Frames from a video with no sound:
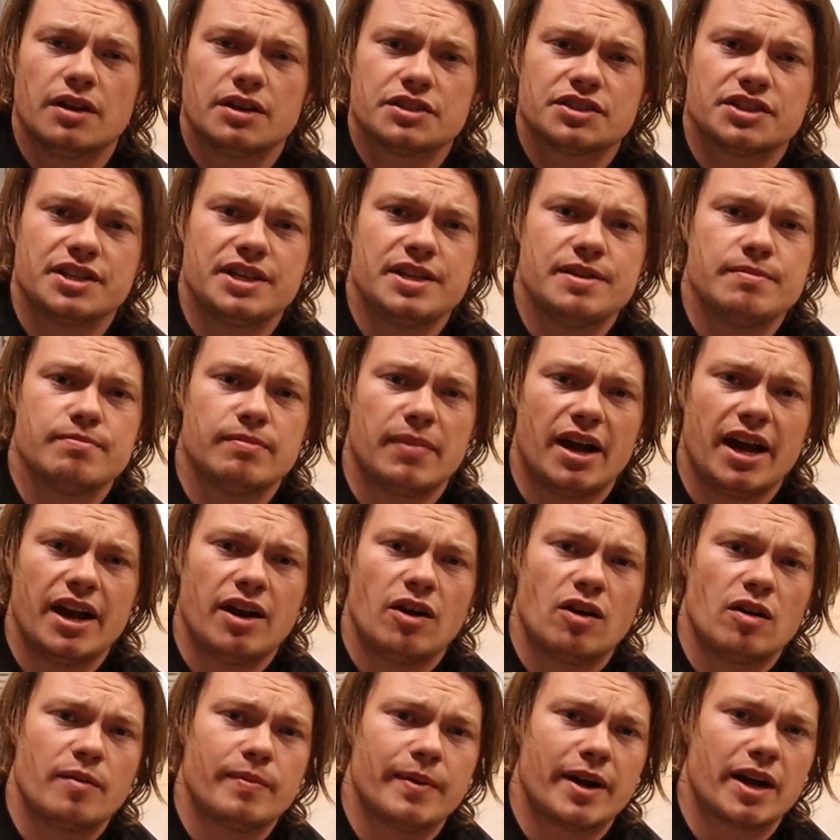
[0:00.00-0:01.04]
See, my
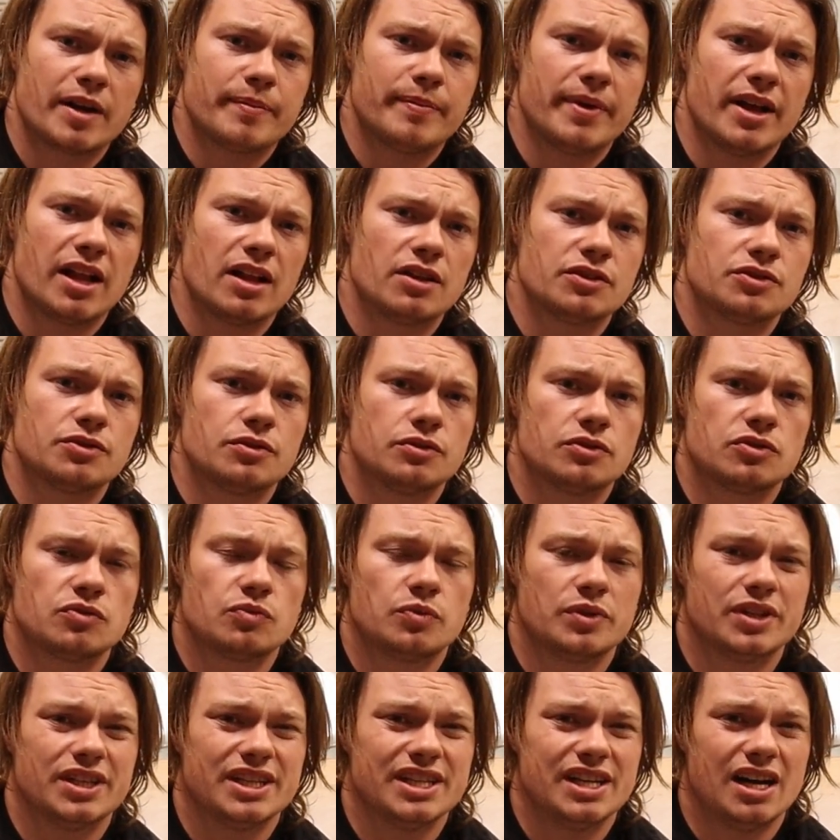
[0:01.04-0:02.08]
harmonic balancer is
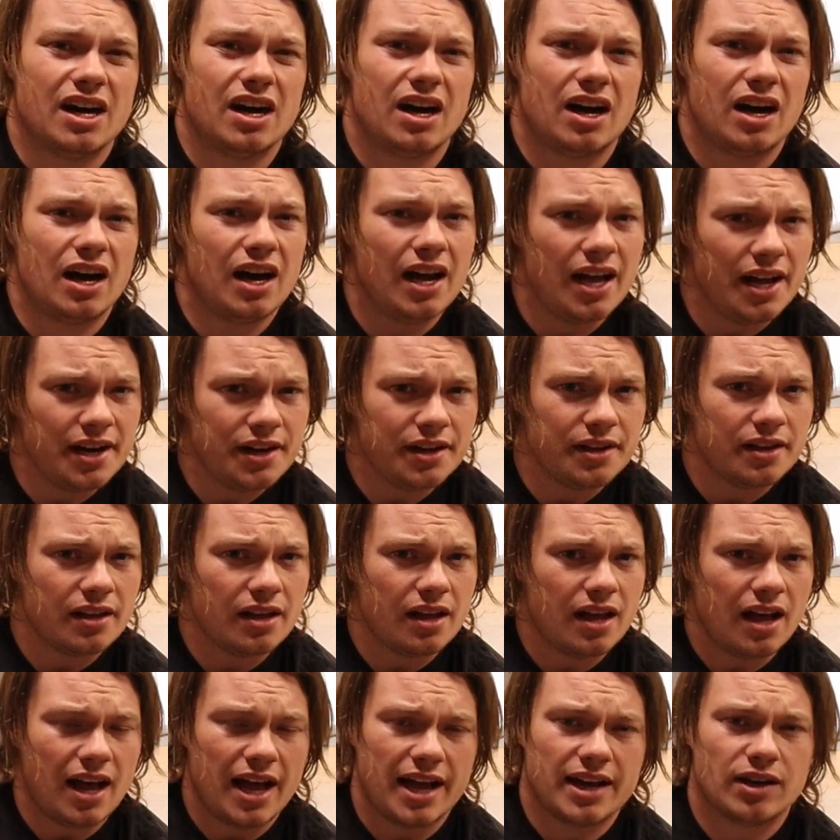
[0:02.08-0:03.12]
really odd.
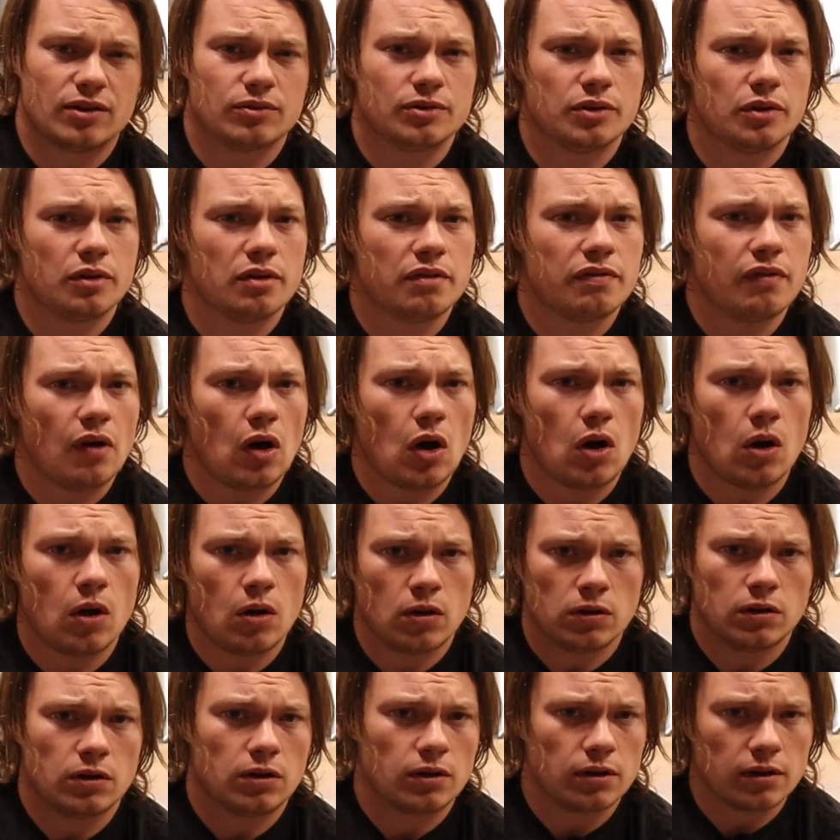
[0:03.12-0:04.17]
I don't know if
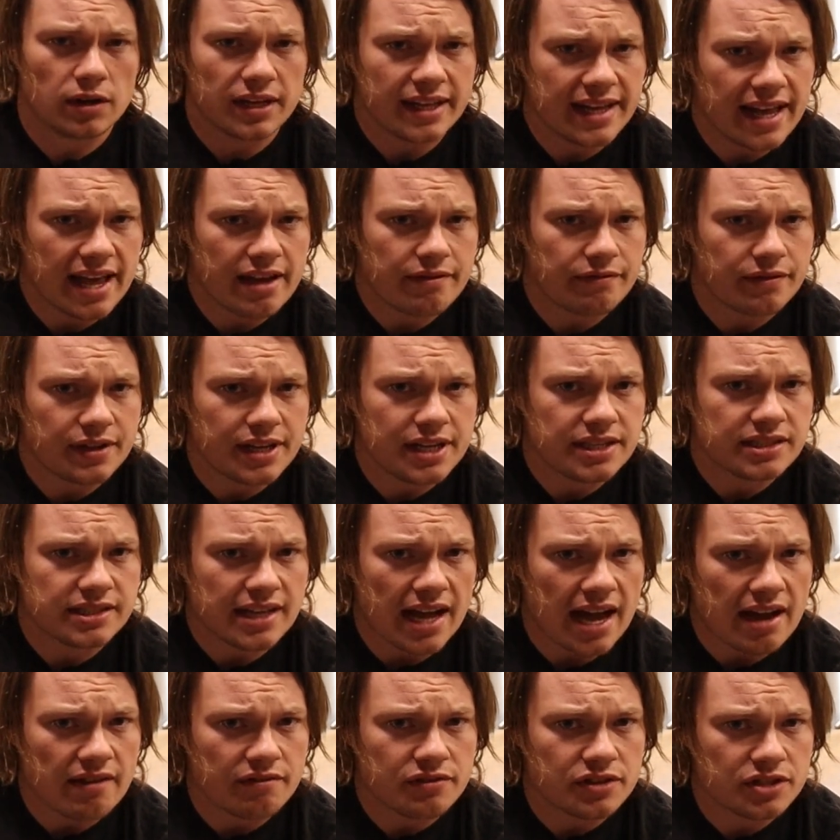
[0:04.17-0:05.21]
all early FEs
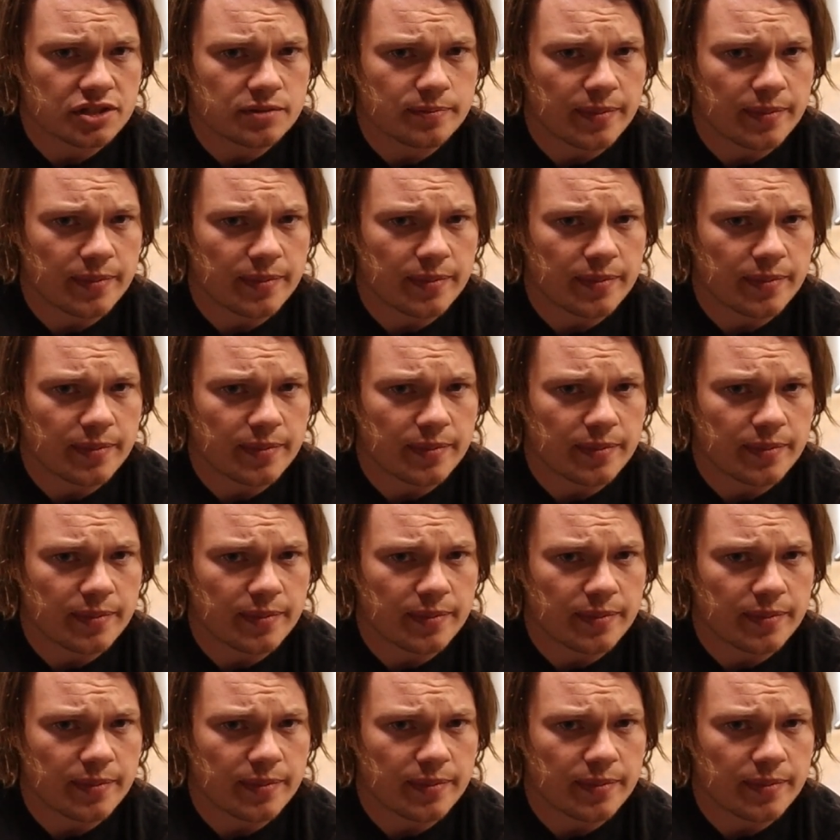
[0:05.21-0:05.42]
have this